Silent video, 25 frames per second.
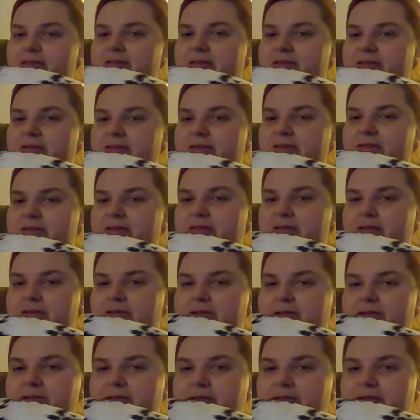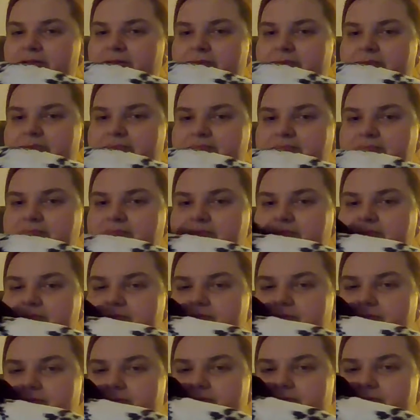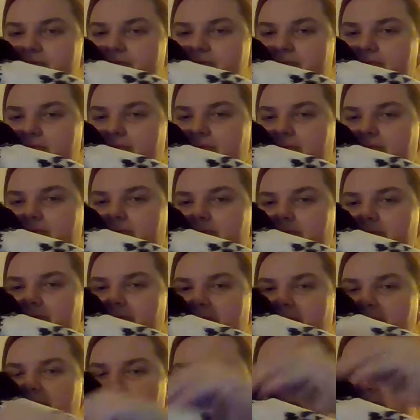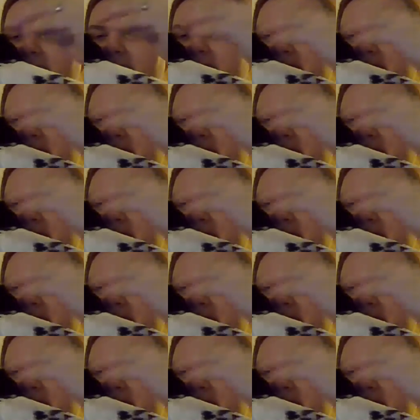(silence)